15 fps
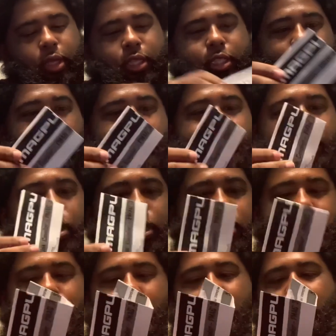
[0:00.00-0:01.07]
tech books
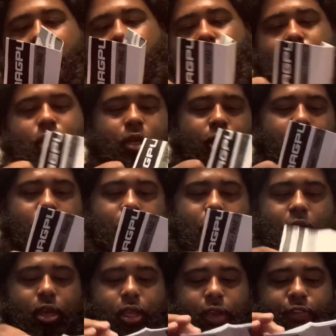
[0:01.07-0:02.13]
and
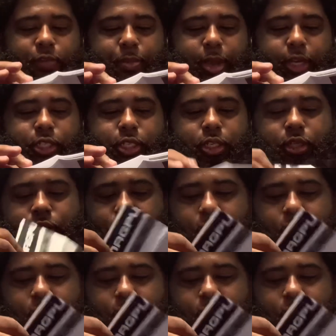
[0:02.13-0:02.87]
all your information.